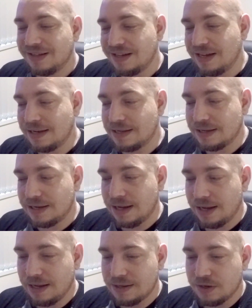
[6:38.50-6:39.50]

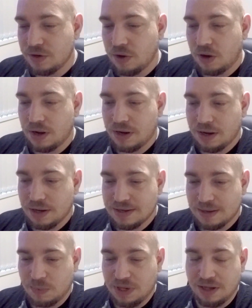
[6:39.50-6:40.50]
It's not
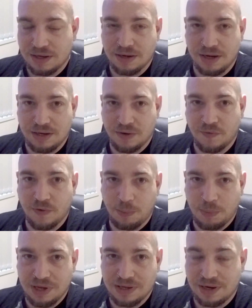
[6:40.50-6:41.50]
something that's ideal for a
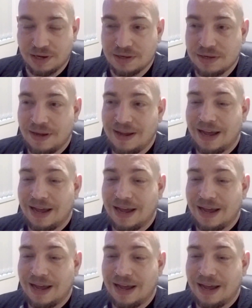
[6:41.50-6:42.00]
business.